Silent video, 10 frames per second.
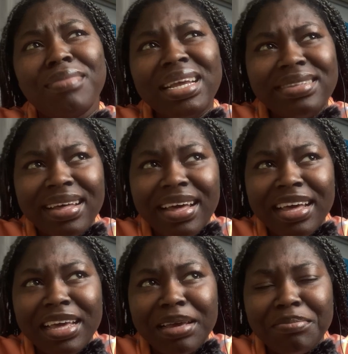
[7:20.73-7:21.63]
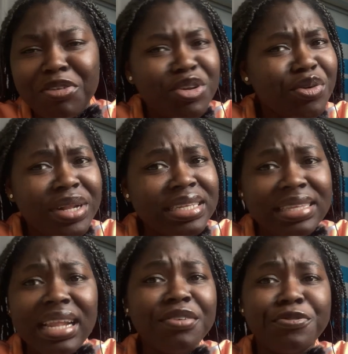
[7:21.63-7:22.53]
my time, they were not really
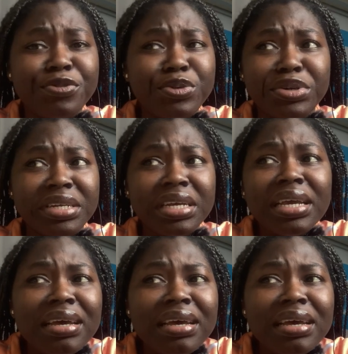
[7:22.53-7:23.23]
selling food.